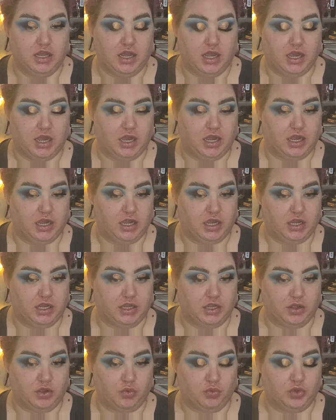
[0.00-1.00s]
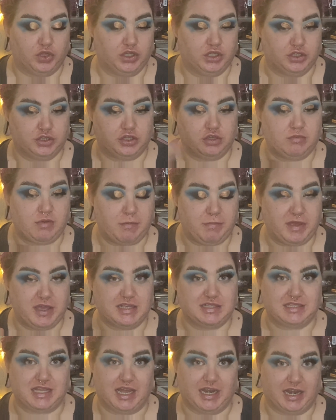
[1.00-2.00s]
I will do my base
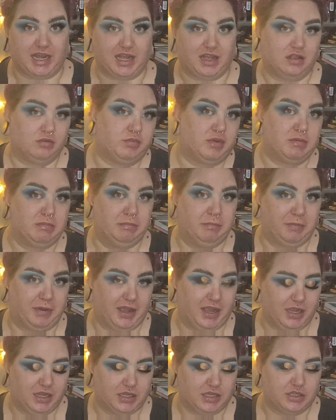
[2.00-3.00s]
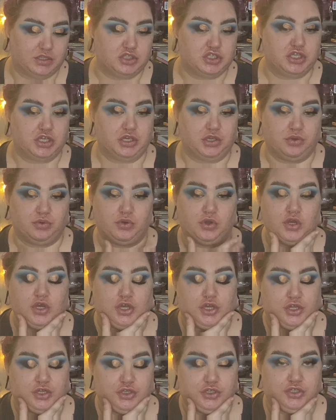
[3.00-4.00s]
and I'll be back to
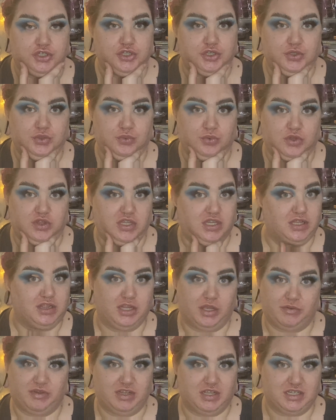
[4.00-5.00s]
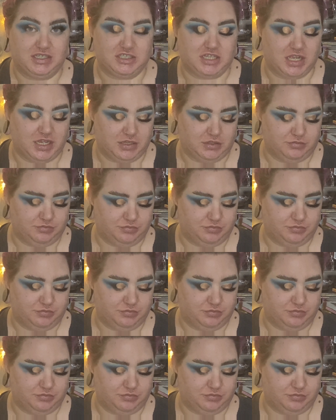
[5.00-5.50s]
do the lower lash line.